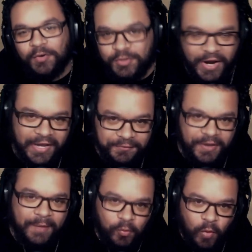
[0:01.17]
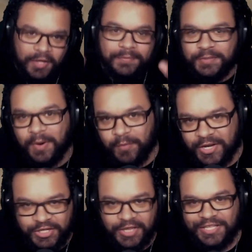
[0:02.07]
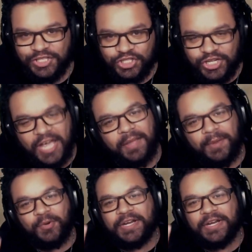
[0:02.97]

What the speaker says: Dragon fam, and welcome to my Raid Shadow Legends channel. I'm your boy